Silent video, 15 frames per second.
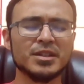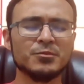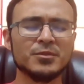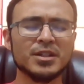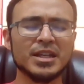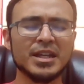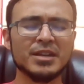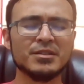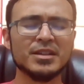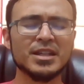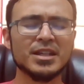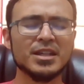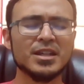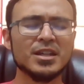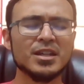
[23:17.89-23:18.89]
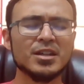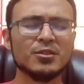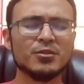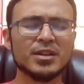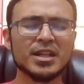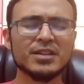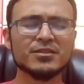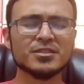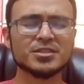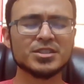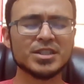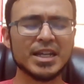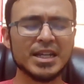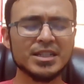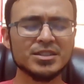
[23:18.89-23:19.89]
And what and whatever
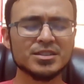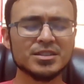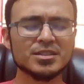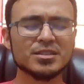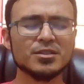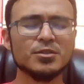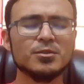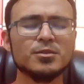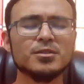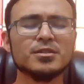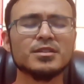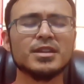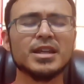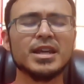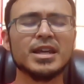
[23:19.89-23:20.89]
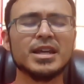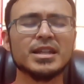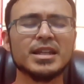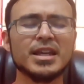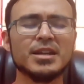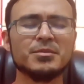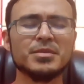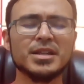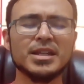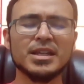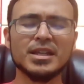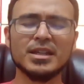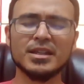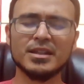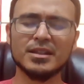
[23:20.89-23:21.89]
changes, Lord, that can
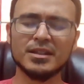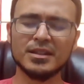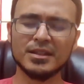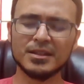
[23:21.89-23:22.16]
be